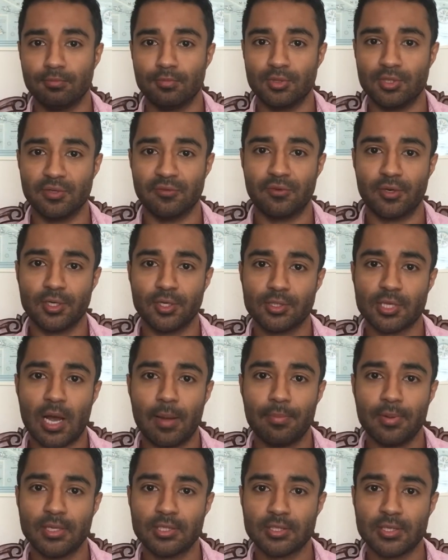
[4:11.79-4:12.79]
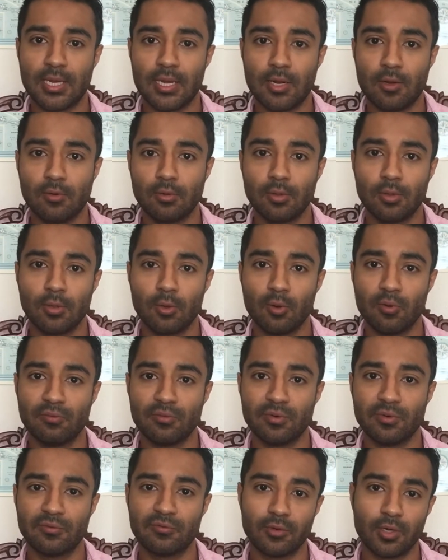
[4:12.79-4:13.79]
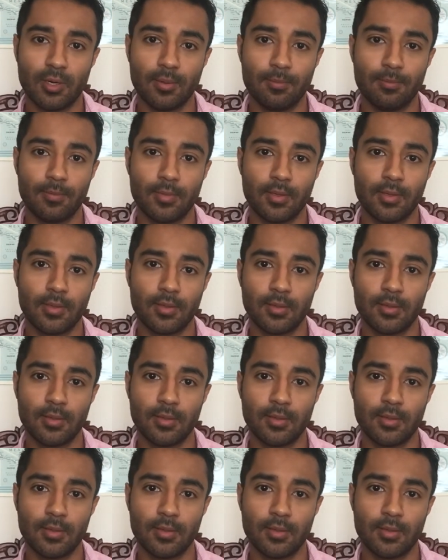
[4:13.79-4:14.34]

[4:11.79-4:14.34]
divert topics now over from